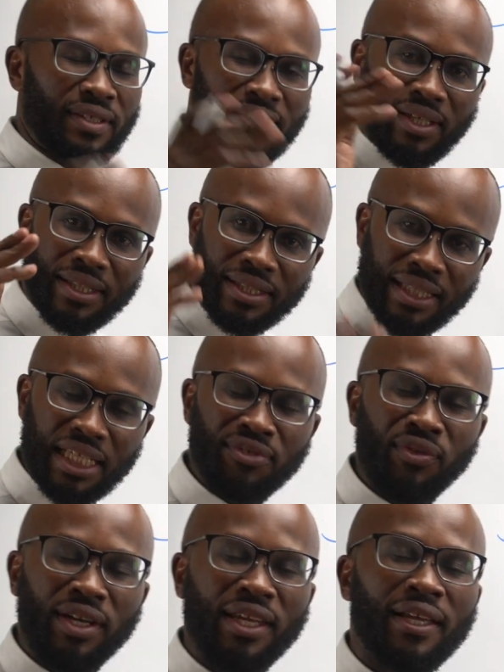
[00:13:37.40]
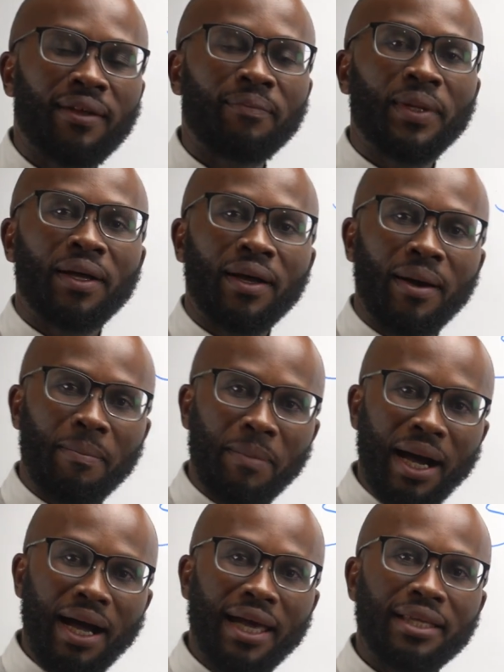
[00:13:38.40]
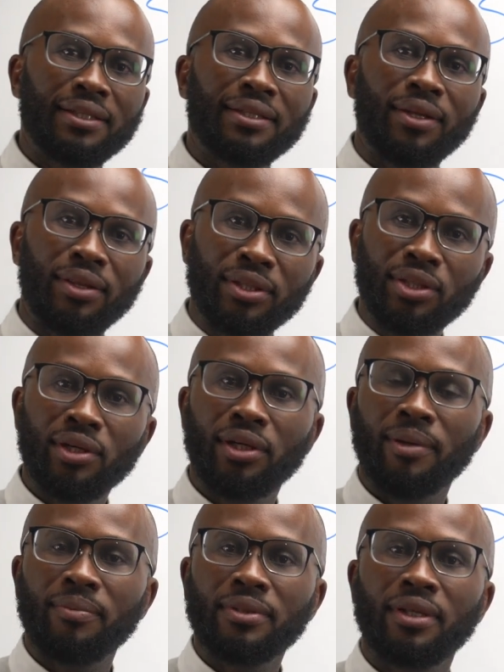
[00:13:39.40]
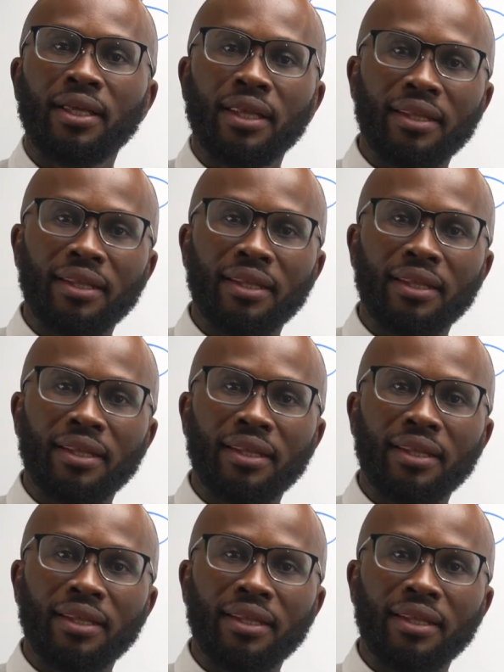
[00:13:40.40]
successfully combined the terms